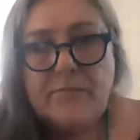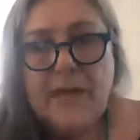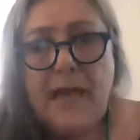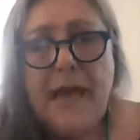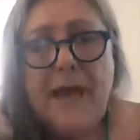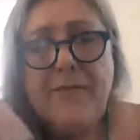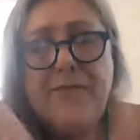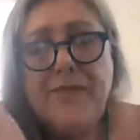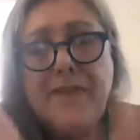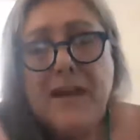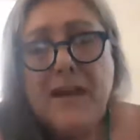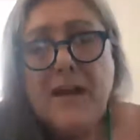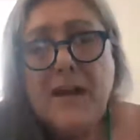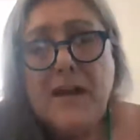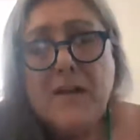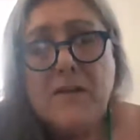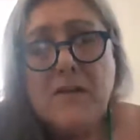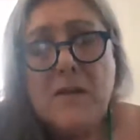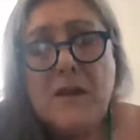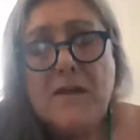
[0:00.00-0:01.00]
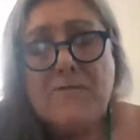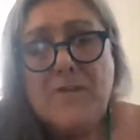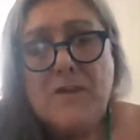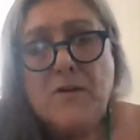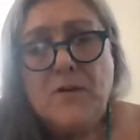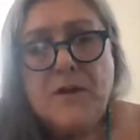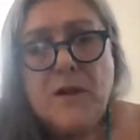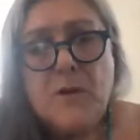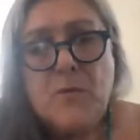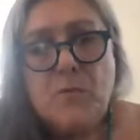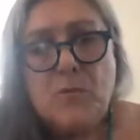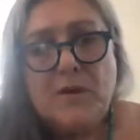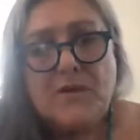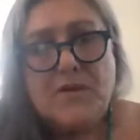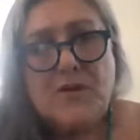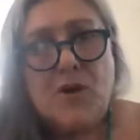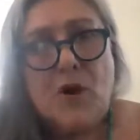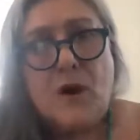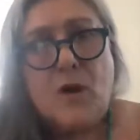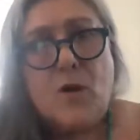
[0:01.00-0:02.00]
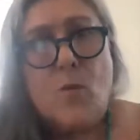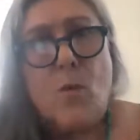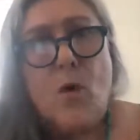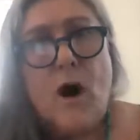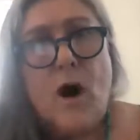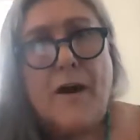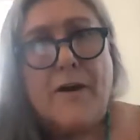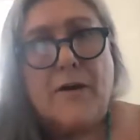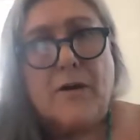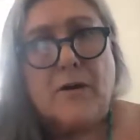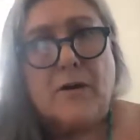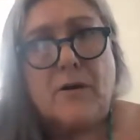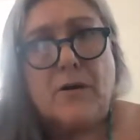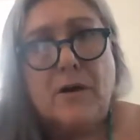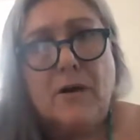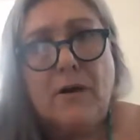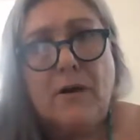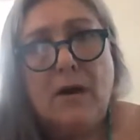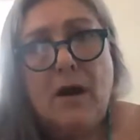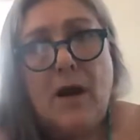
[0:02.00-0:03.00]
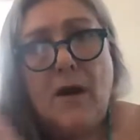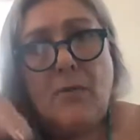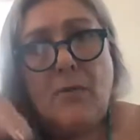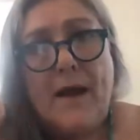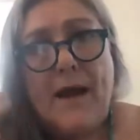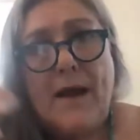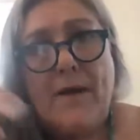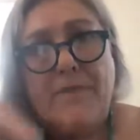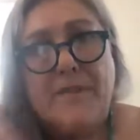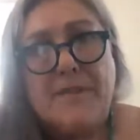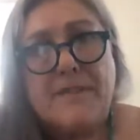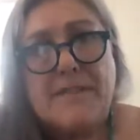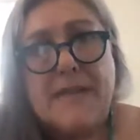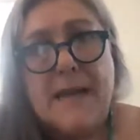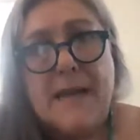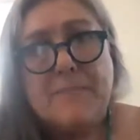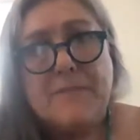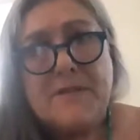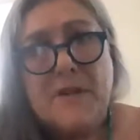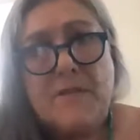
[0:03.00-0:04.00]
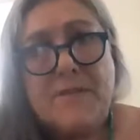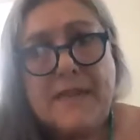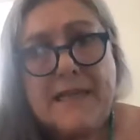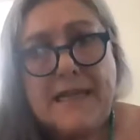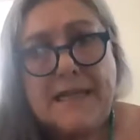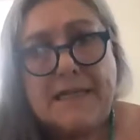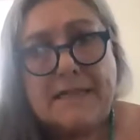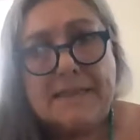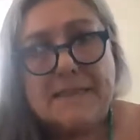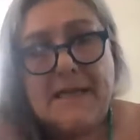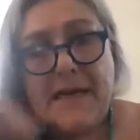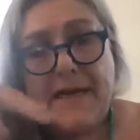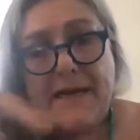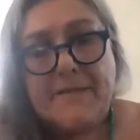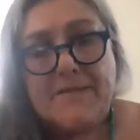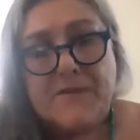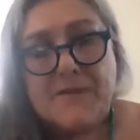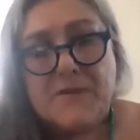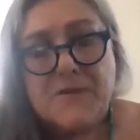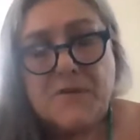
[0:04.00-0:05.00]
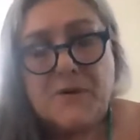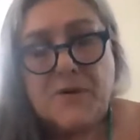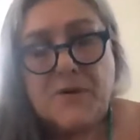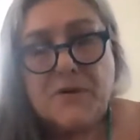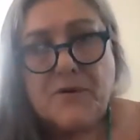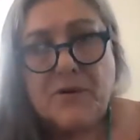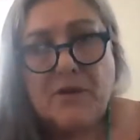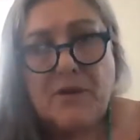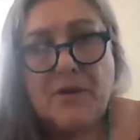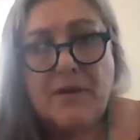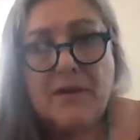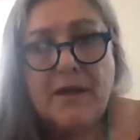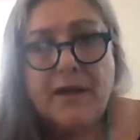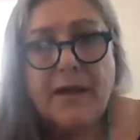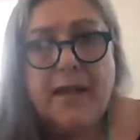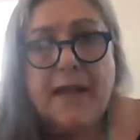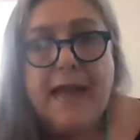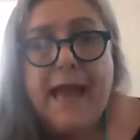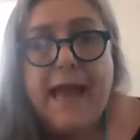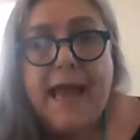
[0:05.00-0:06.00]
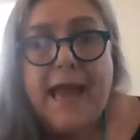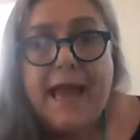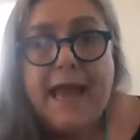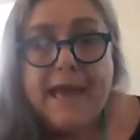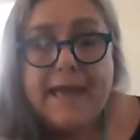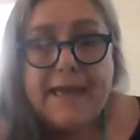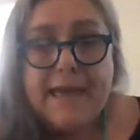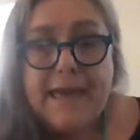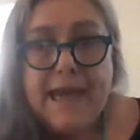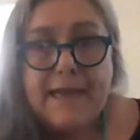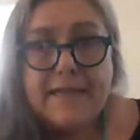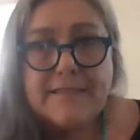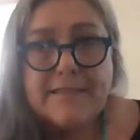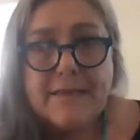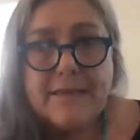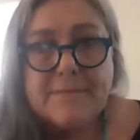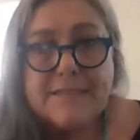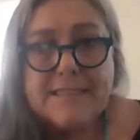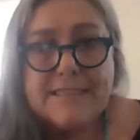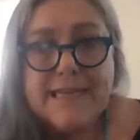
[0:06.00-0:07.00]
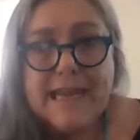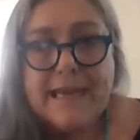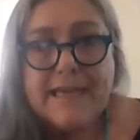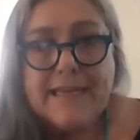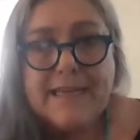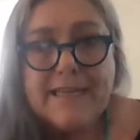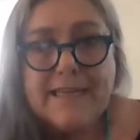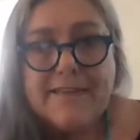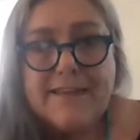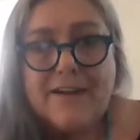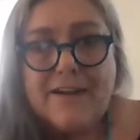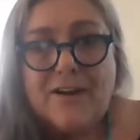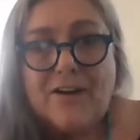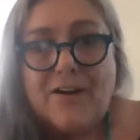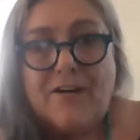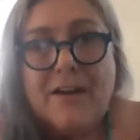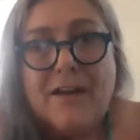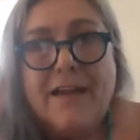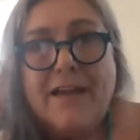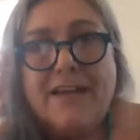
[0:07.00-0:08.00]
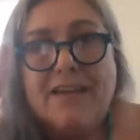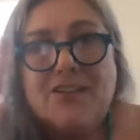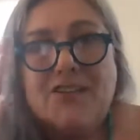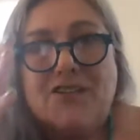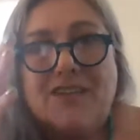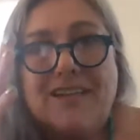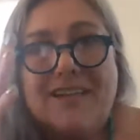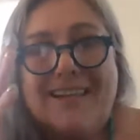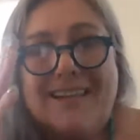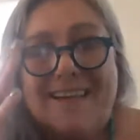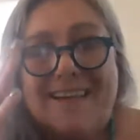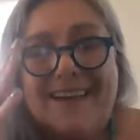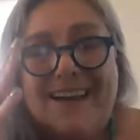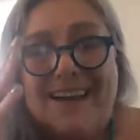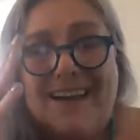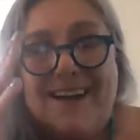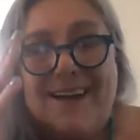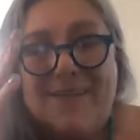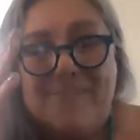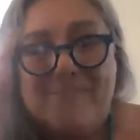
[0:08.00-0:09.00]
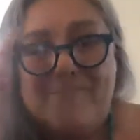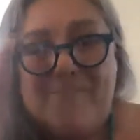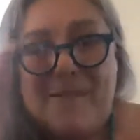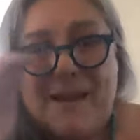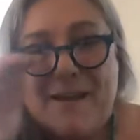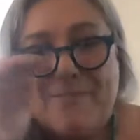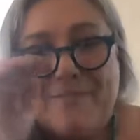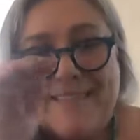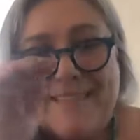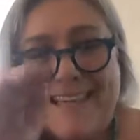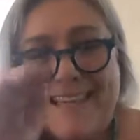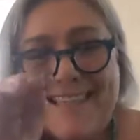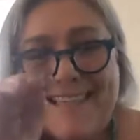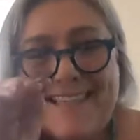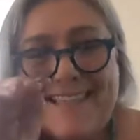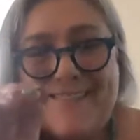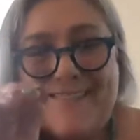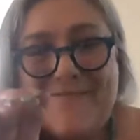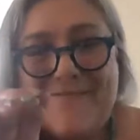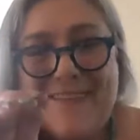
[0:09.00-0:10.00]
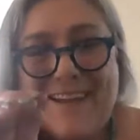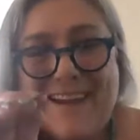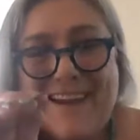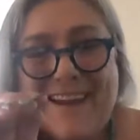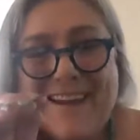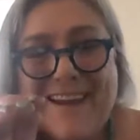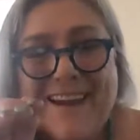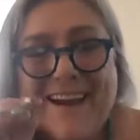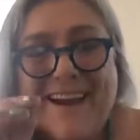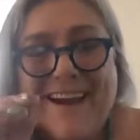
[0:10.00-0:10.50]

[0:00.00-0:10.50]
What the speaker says: And then it filled in with dark water around the steps on the inside of the circle. And as I'm standing there, she beams into me